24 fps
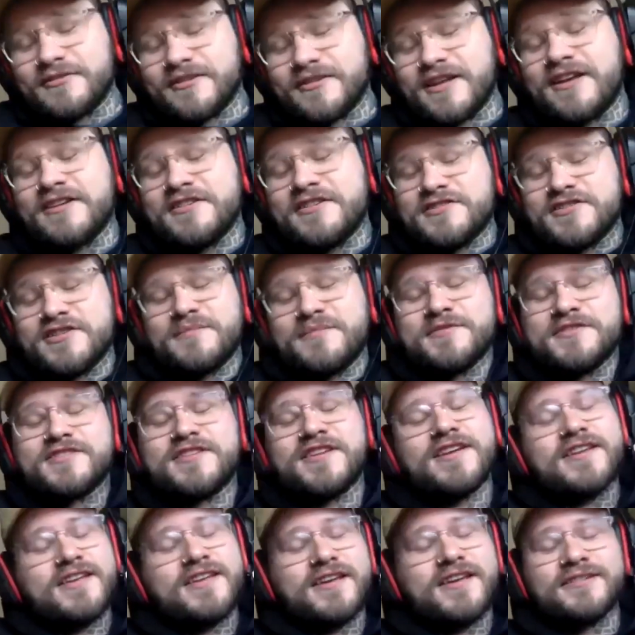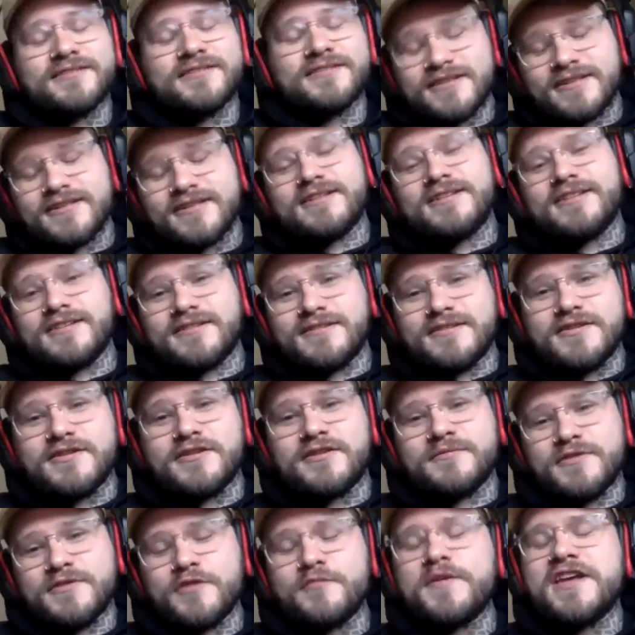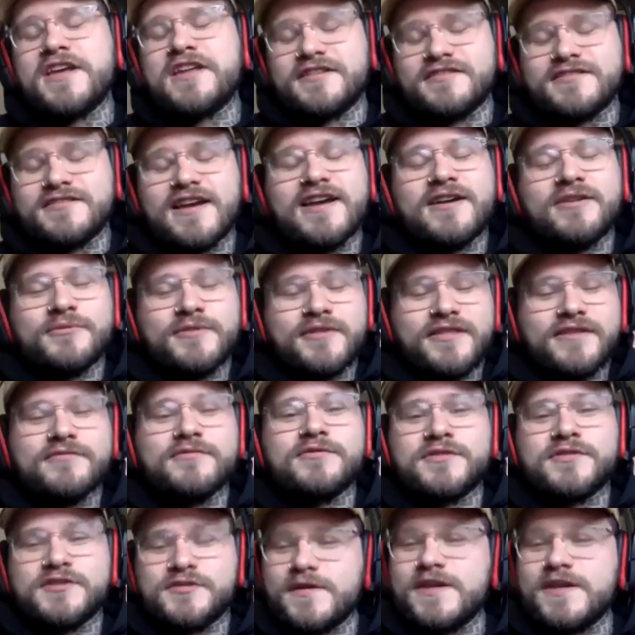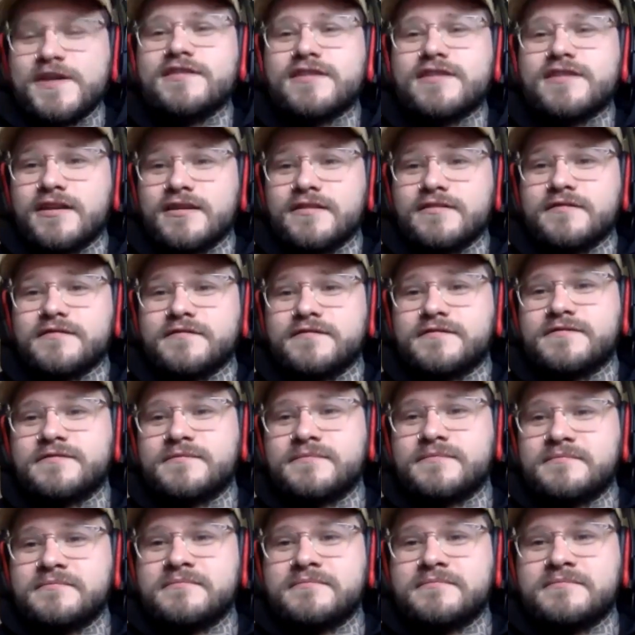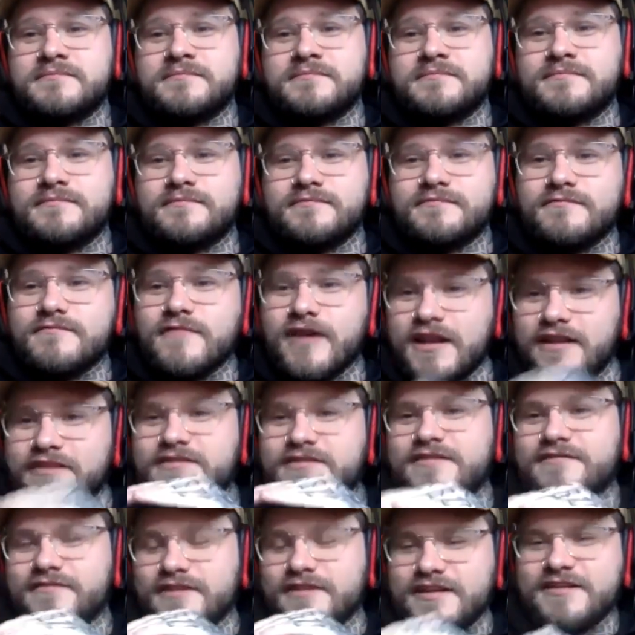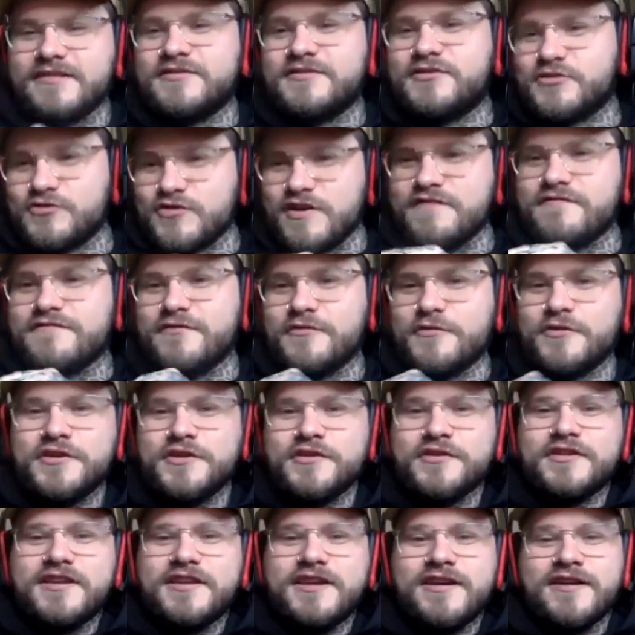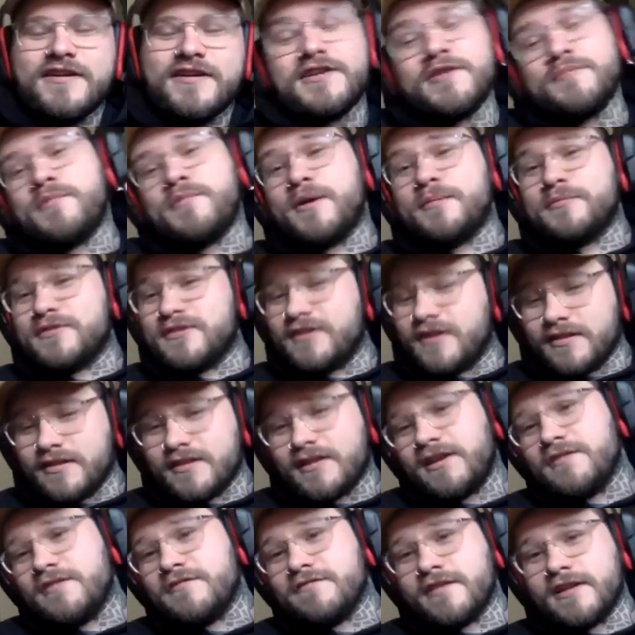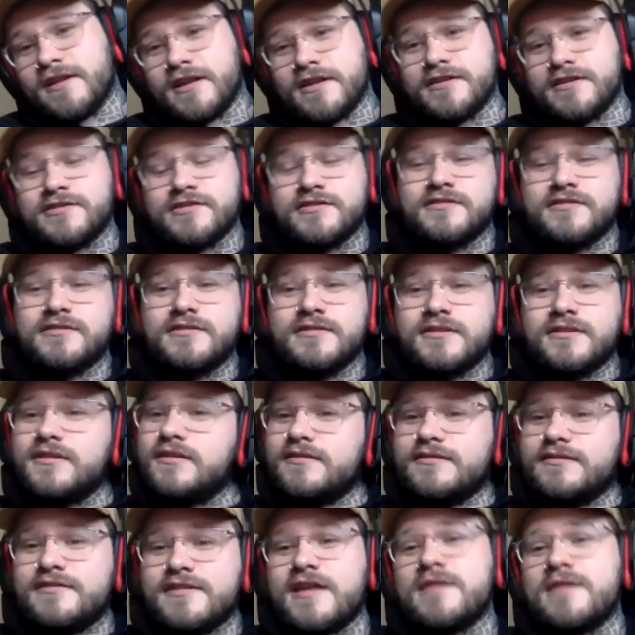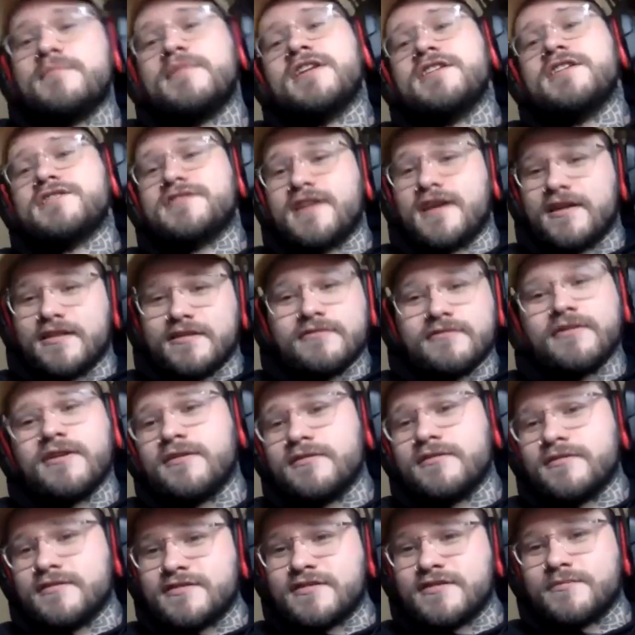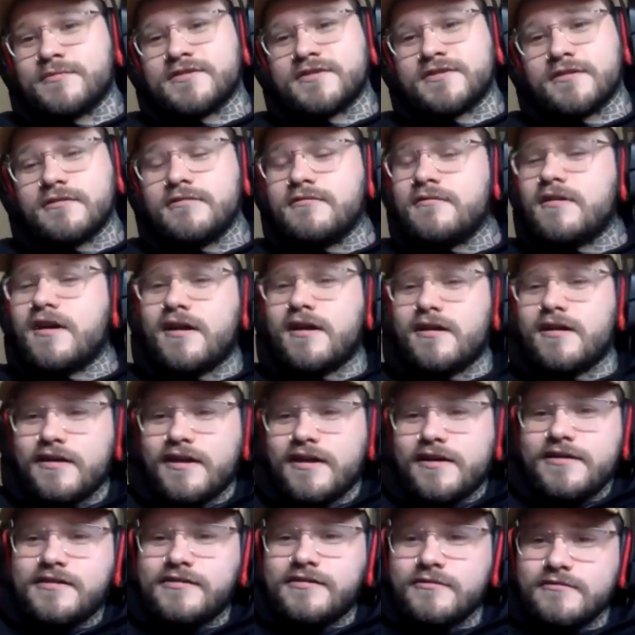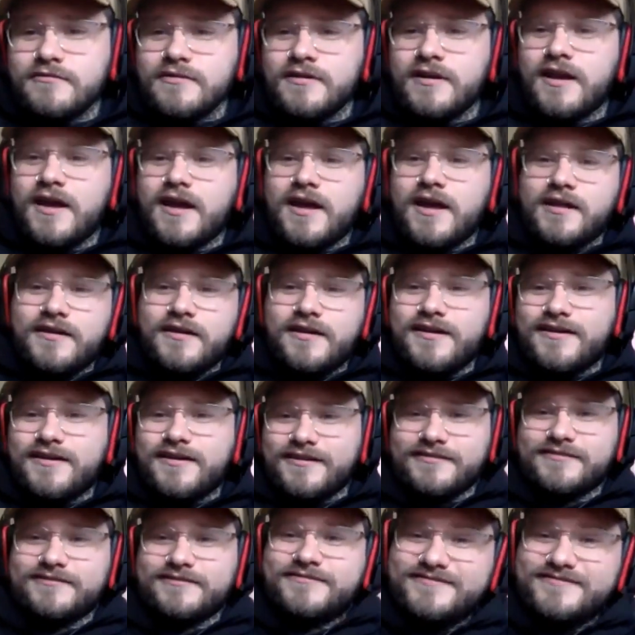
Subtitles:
down in Somerset, yeah. You'll be in a town where everyone speaks kind of relatively straightforward. You can hear it. You pop to like the little village 10 minutes down the road and someone's like, oh, how are you doing, lad? Ah.